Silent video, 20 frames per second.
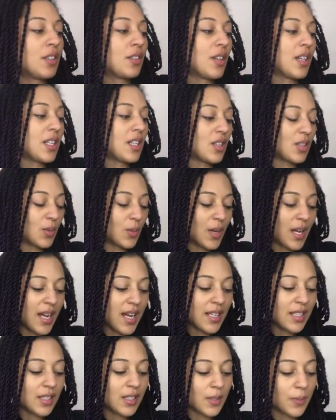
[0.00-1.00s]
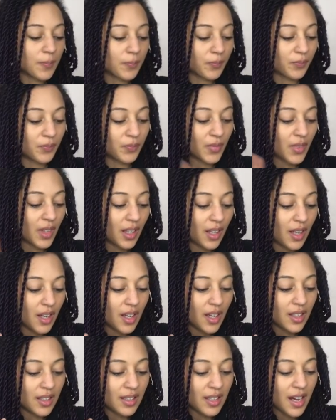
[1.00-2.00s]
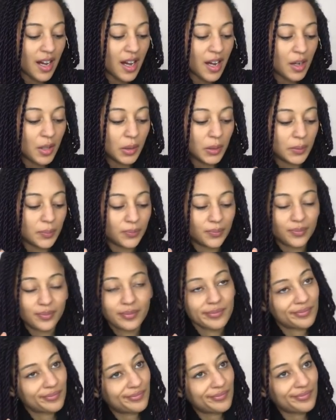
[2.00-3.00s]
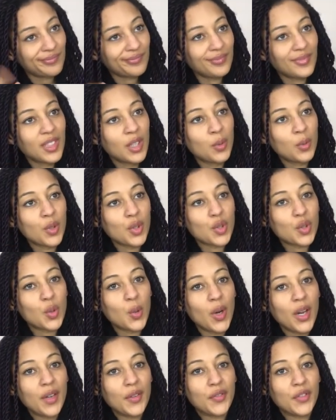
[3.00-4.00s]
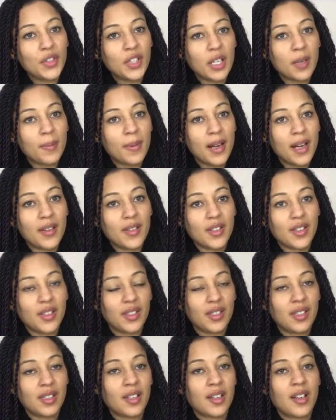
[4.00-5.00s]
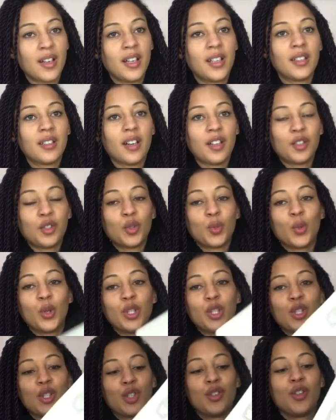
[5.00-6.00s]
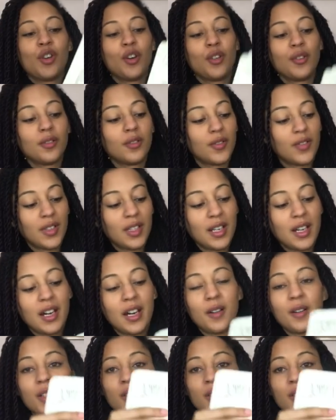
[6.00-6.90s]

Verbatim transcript: of granny squares. Now, what's quite funny about this design, I just want you to note for now,